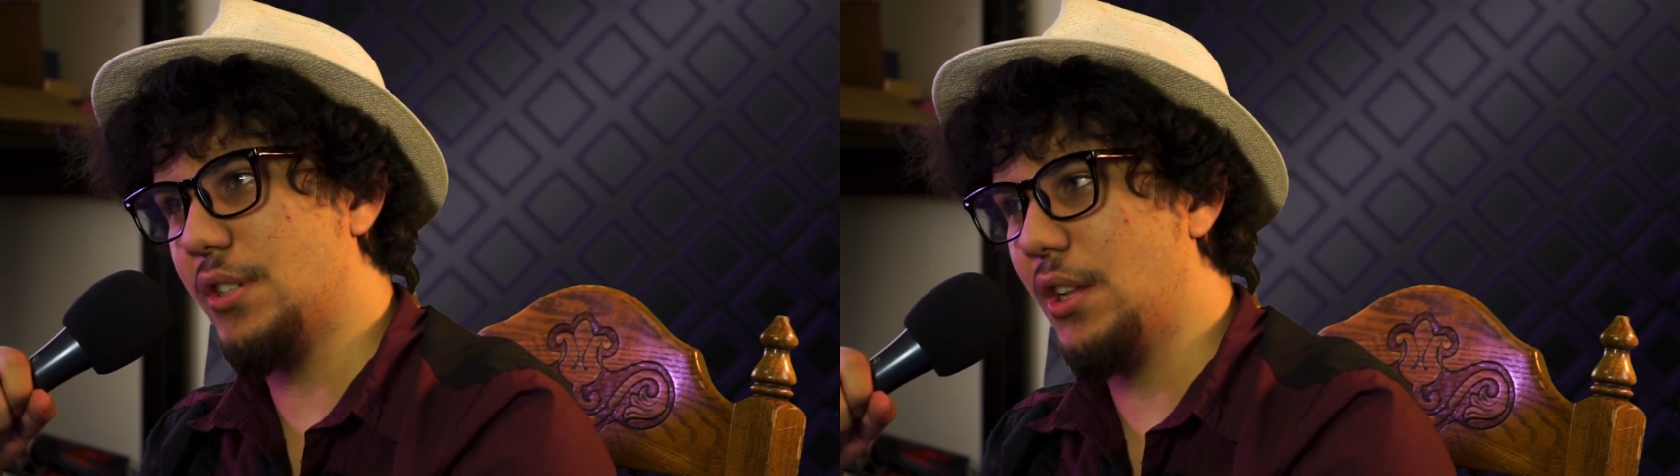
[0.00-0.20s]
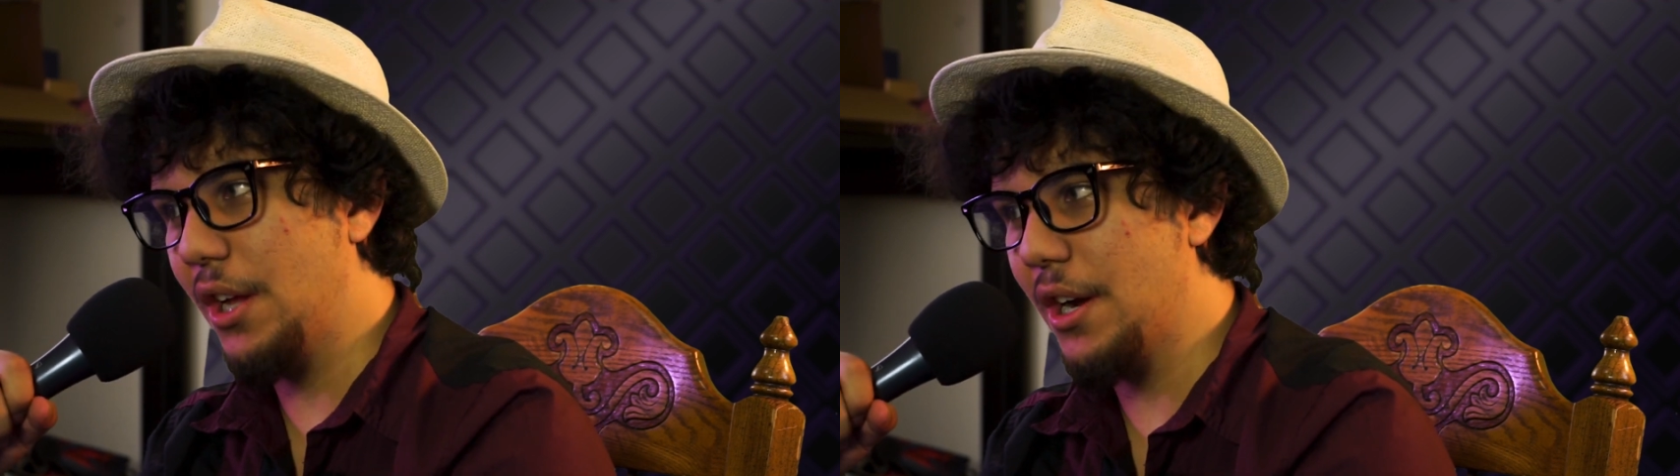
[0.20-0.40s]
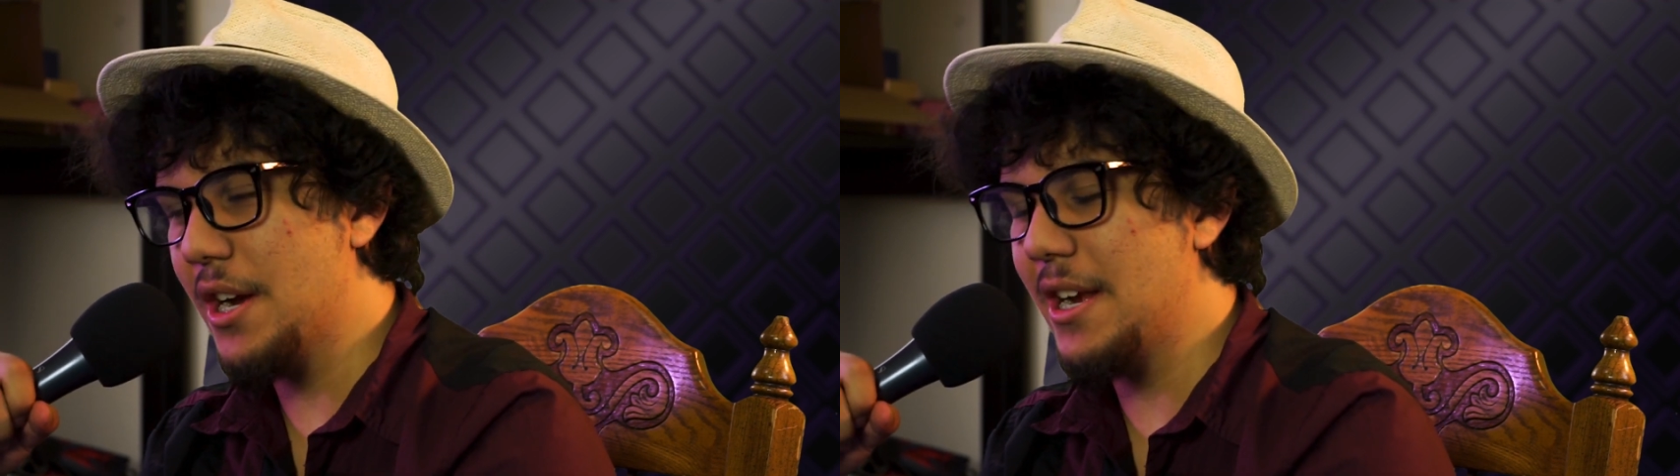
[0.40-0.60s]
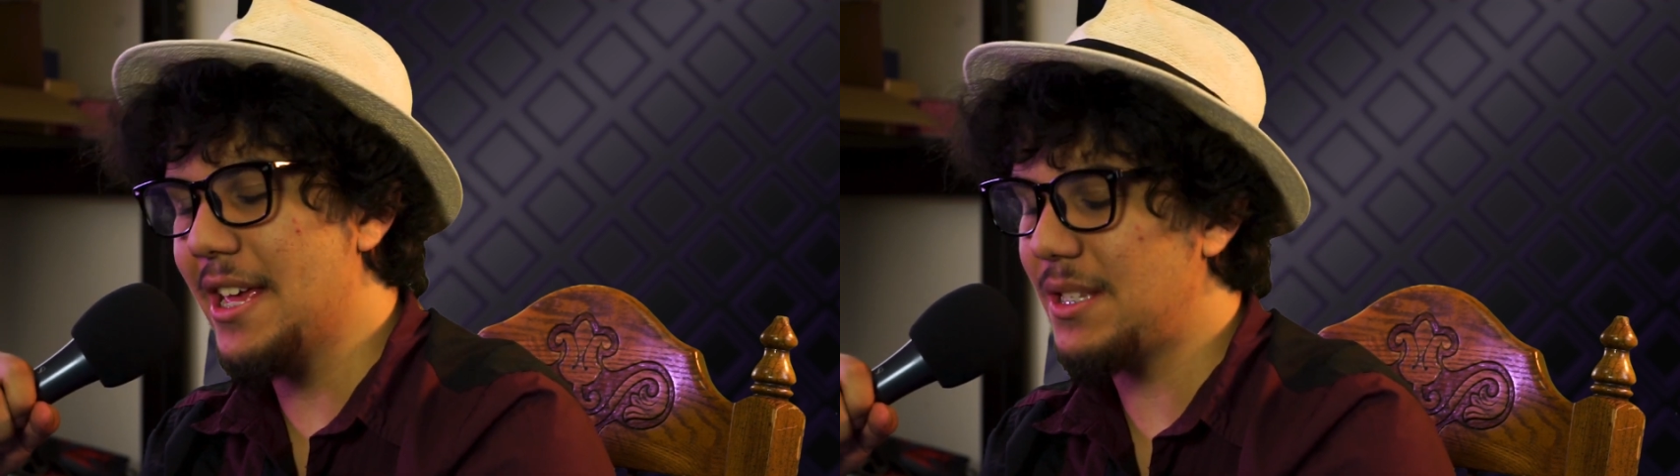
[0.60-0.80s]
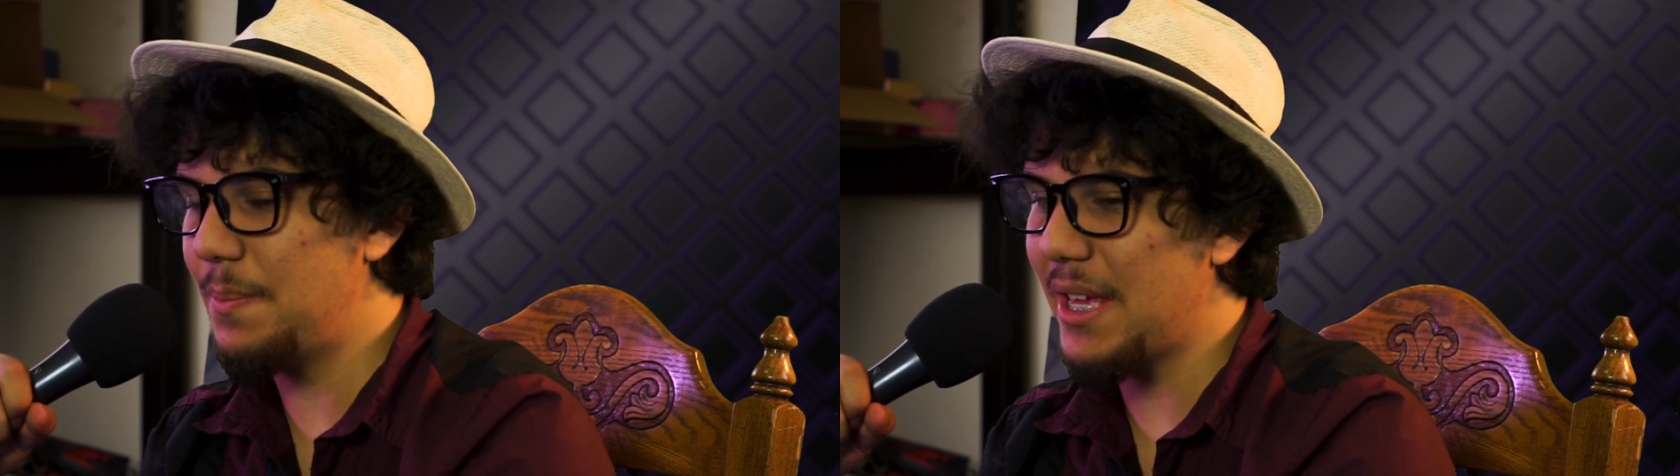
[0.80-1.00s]
to learn
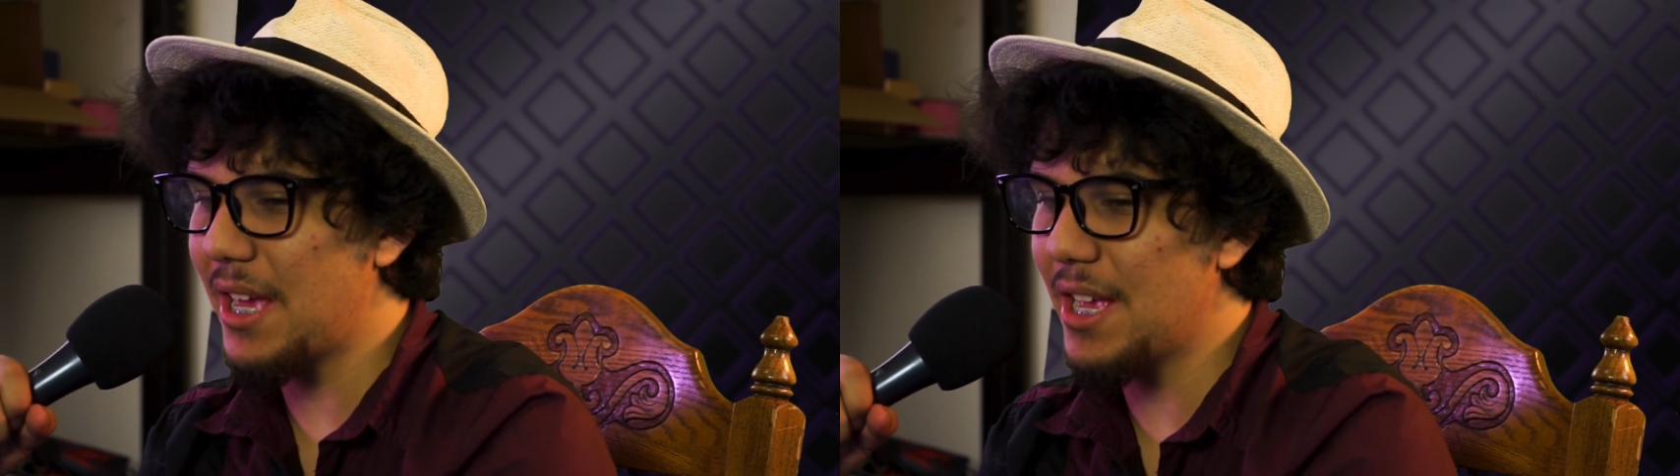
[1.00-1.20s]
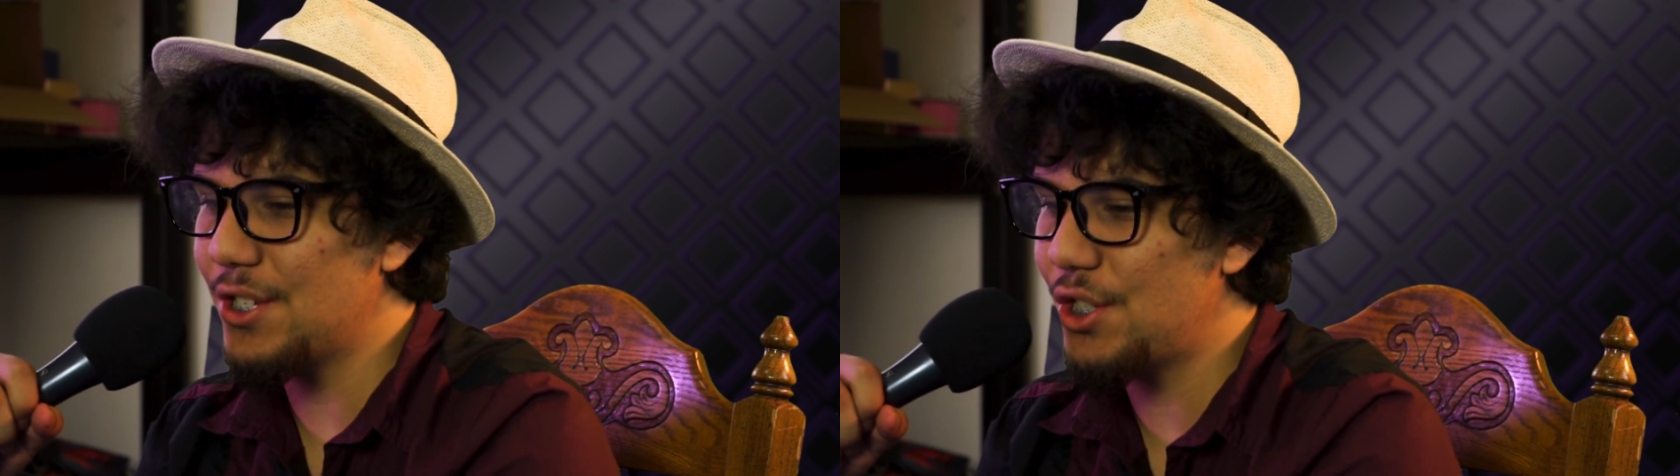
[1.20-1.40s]
is because